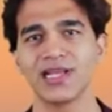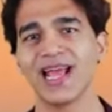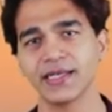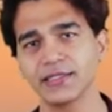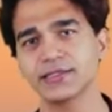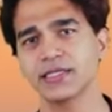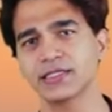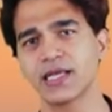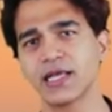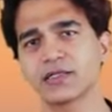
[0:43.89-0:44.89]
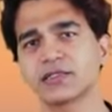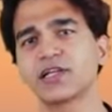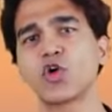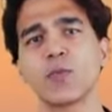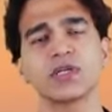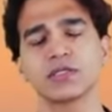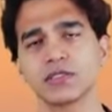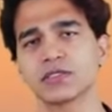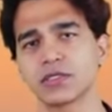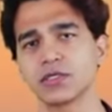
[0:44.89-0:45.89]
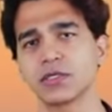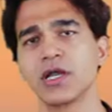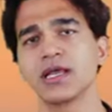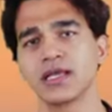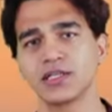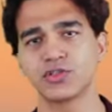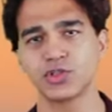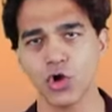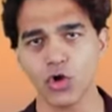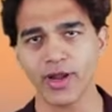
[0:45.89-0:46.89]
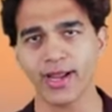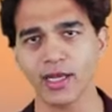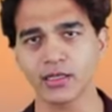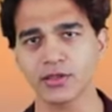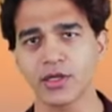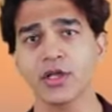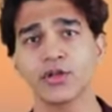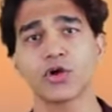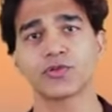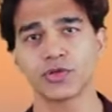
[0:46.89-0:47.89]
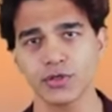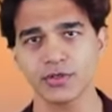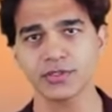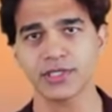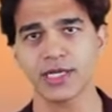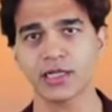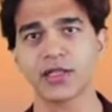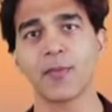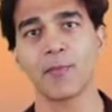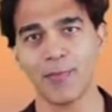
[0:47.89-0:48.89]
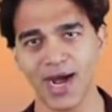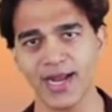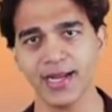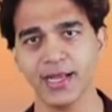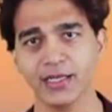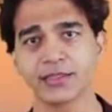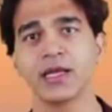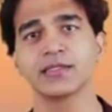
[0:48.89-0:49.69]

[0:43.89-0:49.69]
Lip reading: And in this case, the common concern is your health, your children's health, my health,